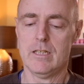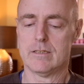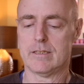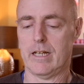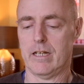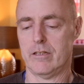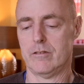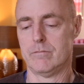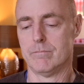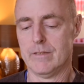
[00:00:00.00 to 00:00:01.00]

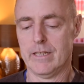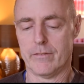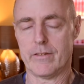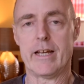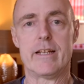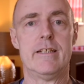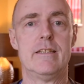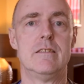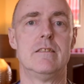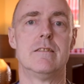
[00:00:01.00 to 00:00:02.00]
So, that
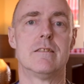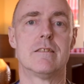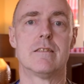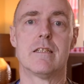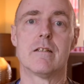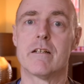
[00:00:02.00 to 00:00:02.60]
is